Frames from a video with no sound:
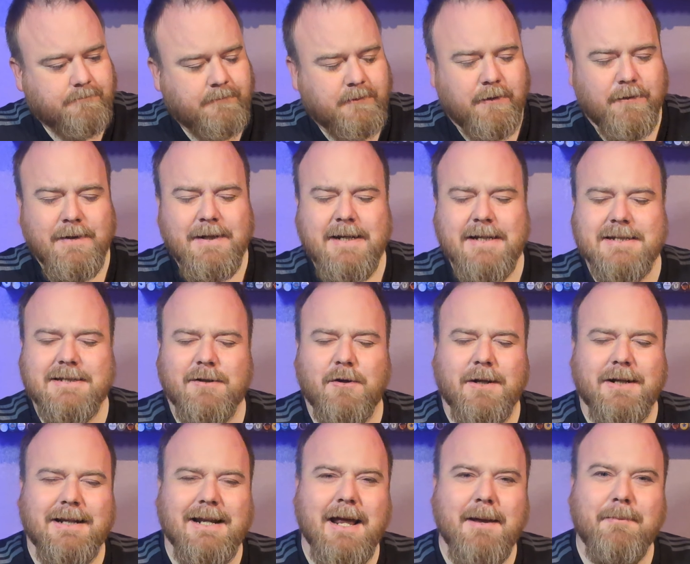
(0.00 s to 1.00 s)
I think it's
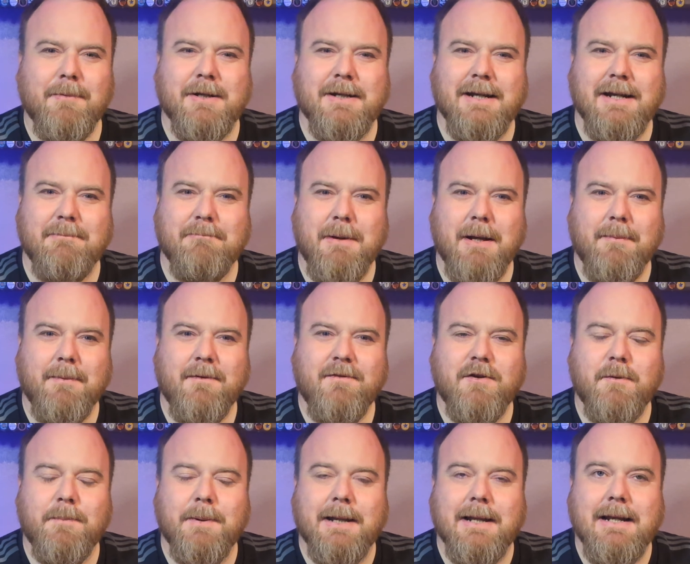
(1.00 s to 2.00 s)
like lemon and maybe even
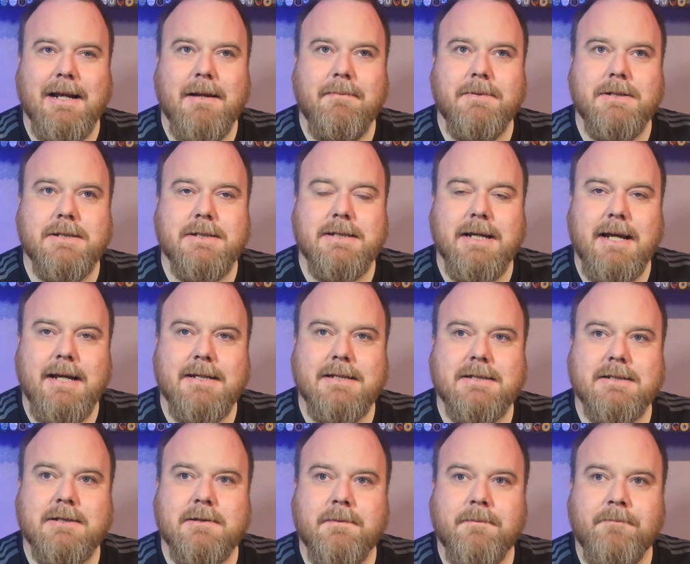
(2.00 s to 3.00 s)
a bit of lemon
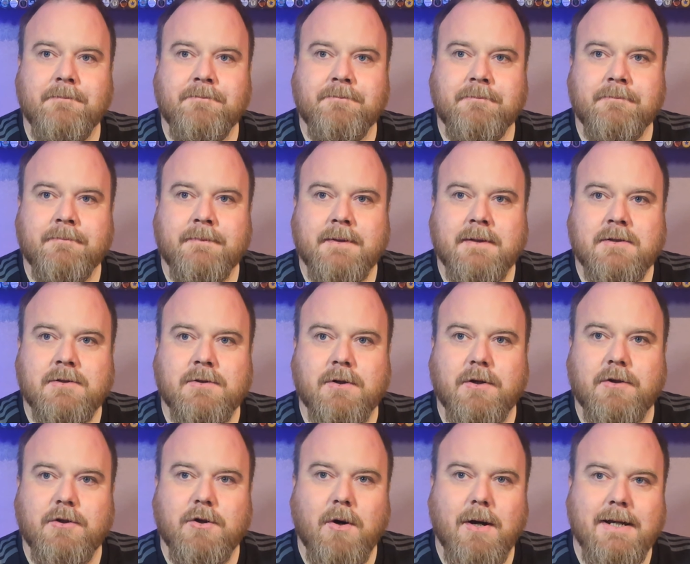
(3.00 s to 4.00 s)
zest. It's got
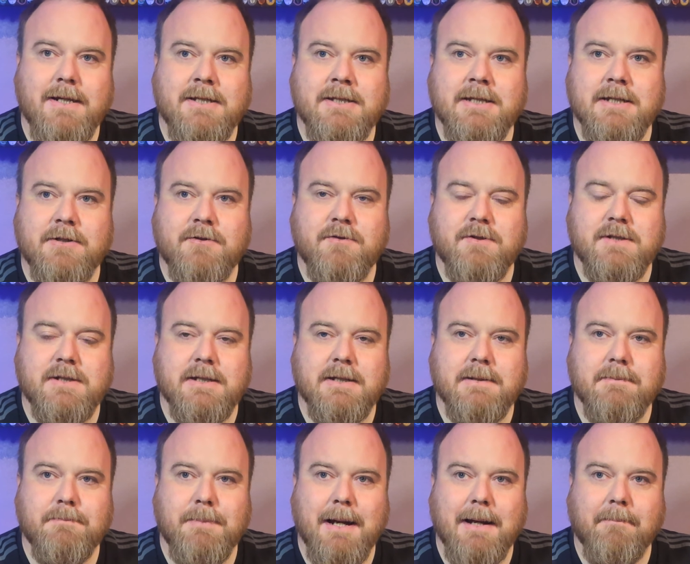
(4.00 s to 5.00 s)
a nice
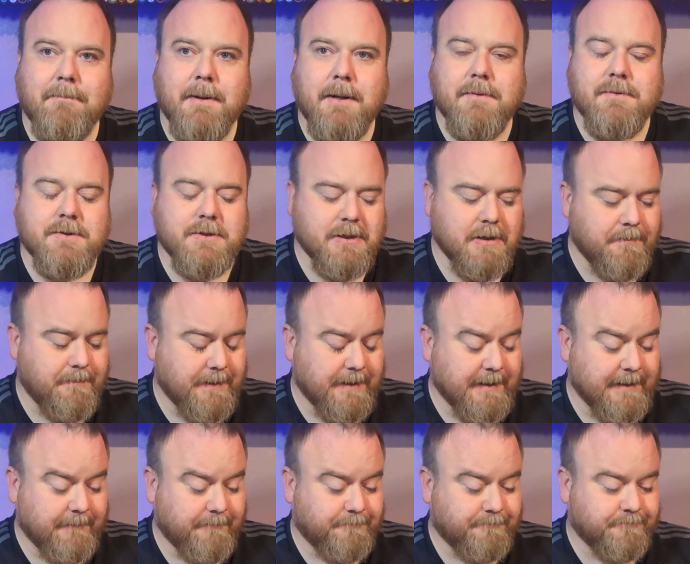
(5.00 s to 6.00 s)
citrusy backbone to the
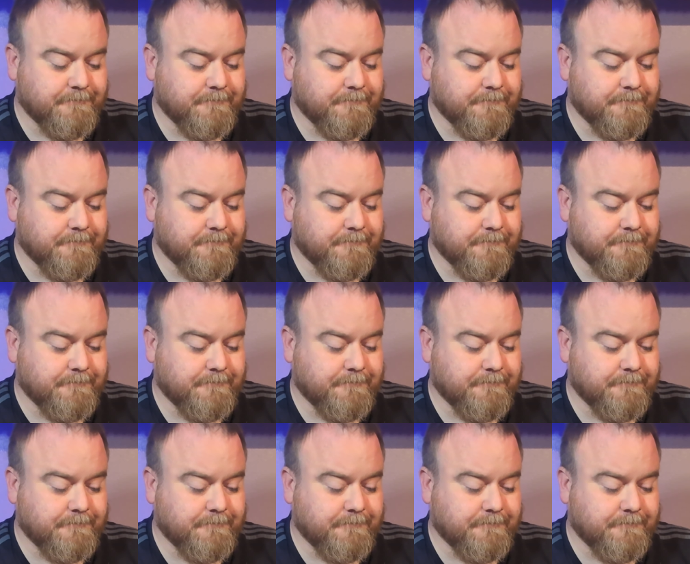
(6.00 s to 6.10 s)
beer.